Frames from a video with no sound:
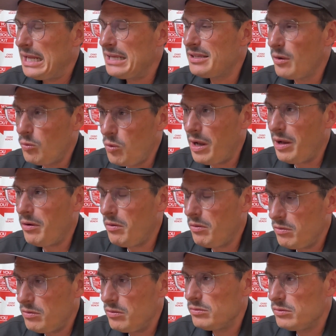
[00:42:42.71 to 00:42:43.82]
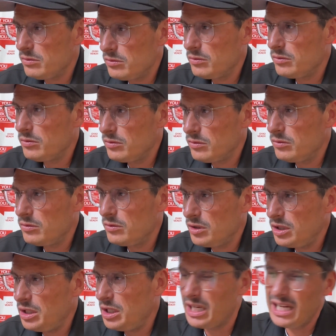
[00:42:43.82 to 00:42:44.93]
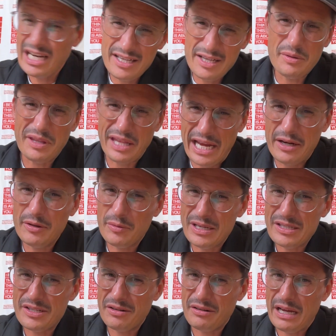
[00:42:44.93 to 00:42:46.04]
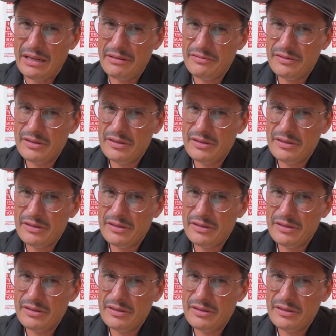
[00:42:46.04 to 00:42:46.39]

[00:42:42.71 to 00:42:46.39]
I said, well, you're going to deal with anger the rest of your life.